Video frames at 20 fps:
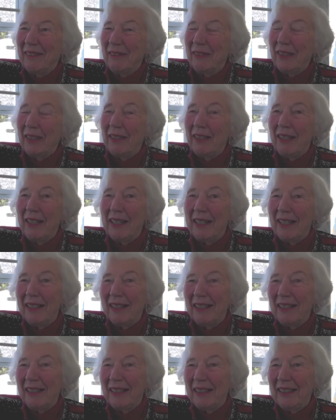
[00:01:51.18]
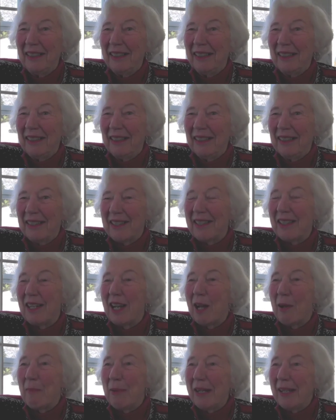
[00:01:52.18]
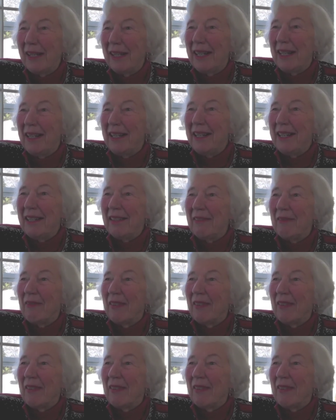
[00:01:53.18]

very snobby lady,